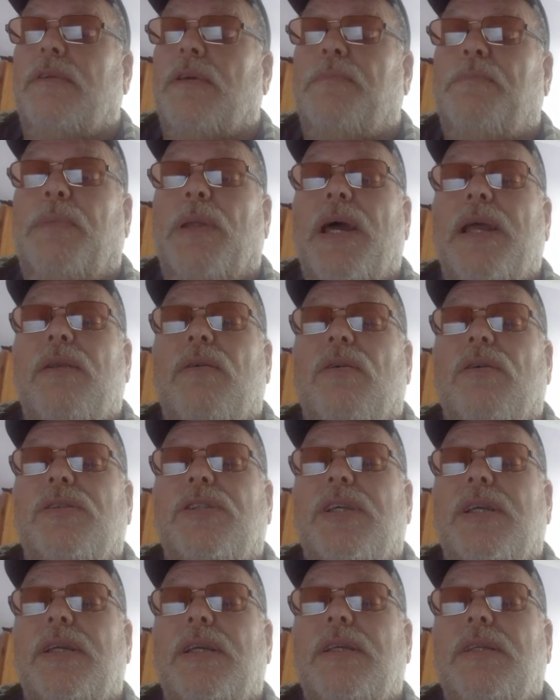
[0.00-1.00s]
the plain
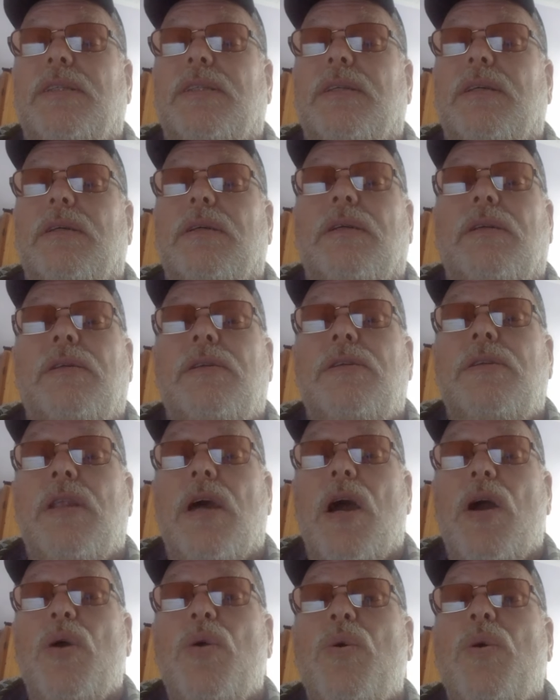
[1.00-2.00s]
answer is,
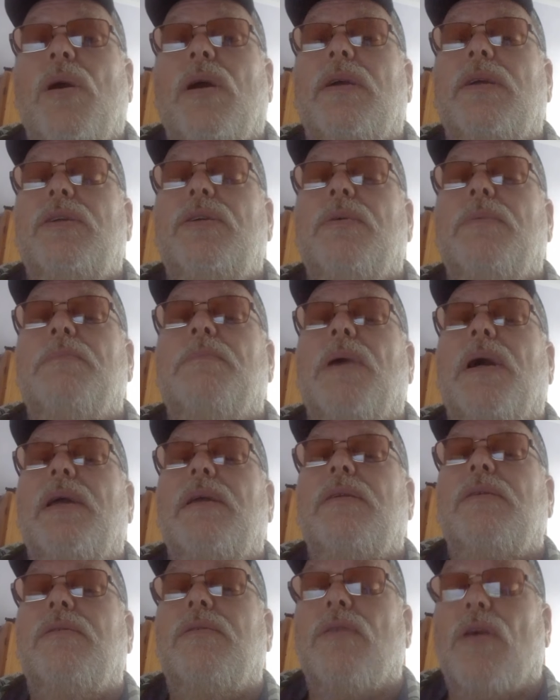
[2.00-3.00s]
no, you
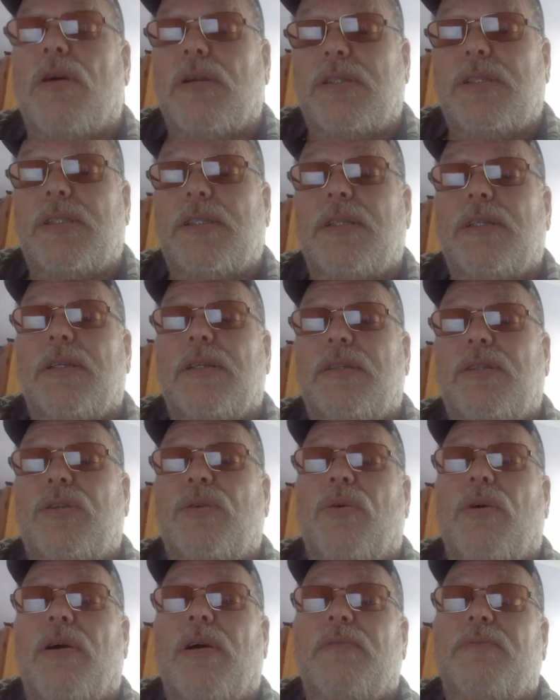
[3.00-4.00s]
may not
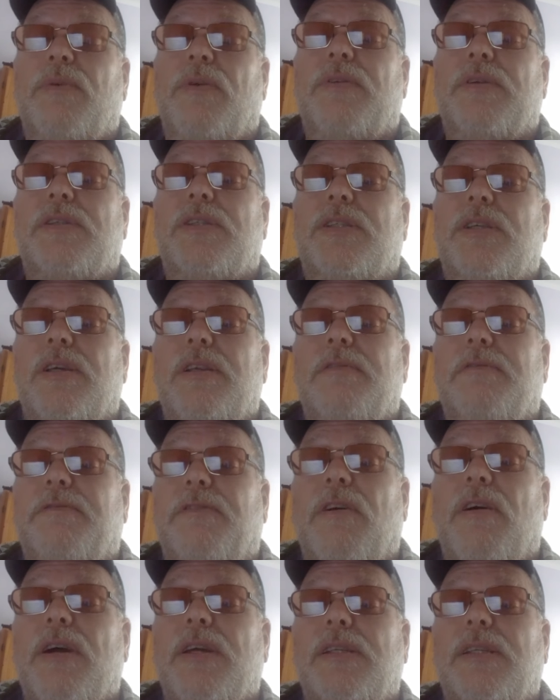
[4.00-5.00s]
drive with a
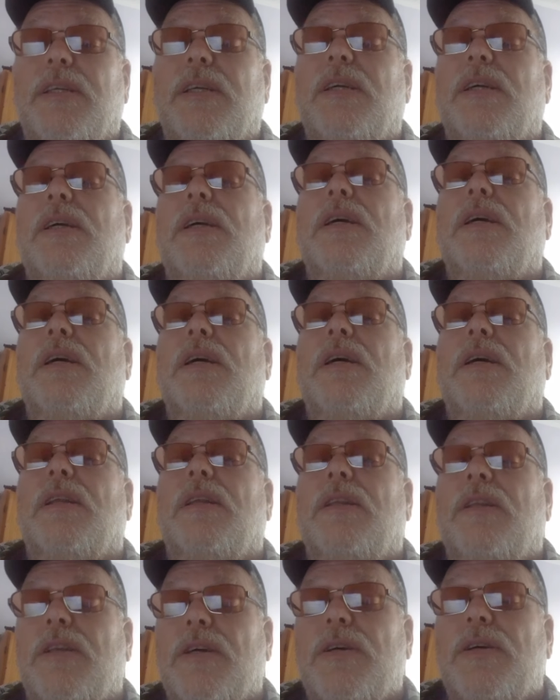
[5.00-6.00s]
certified
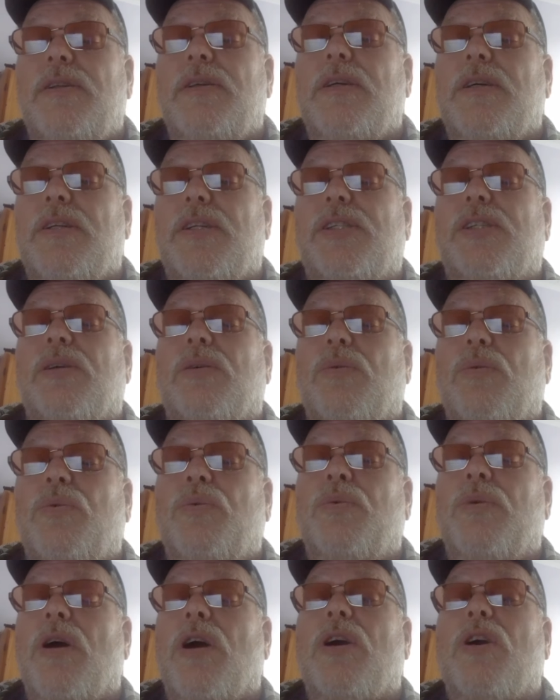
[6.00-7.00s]
learner's
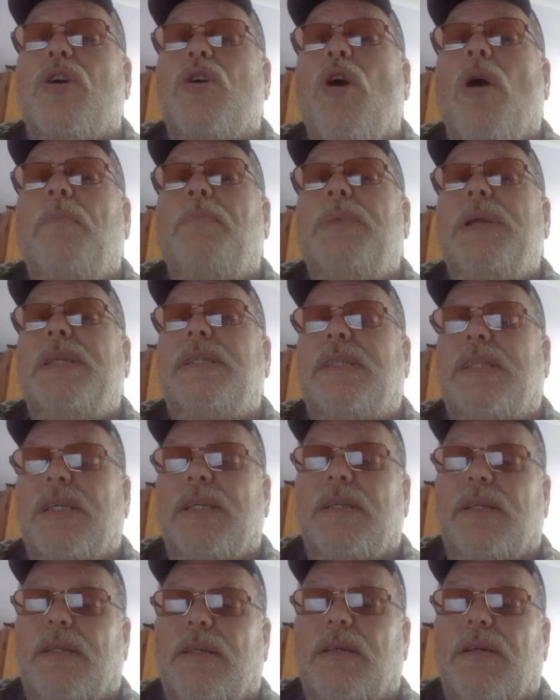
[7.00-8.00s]
or a copied
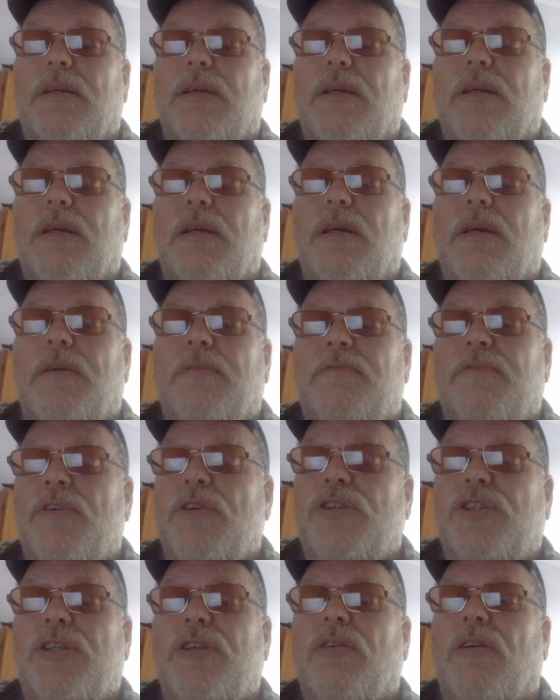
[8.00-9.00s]

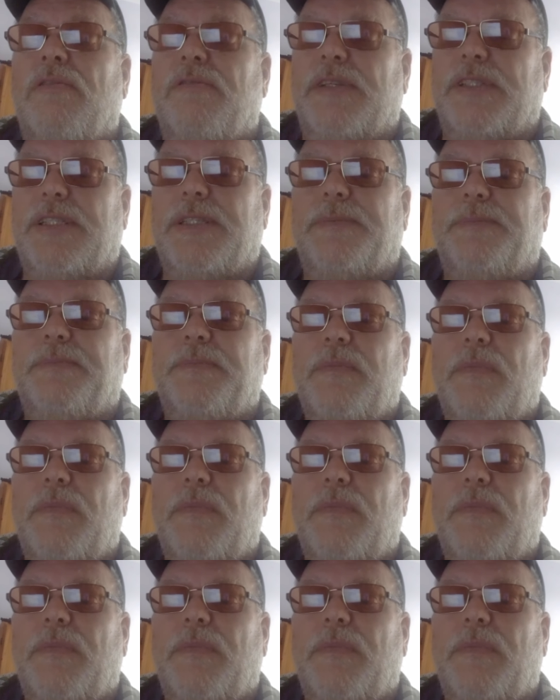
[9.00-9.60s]
version of it.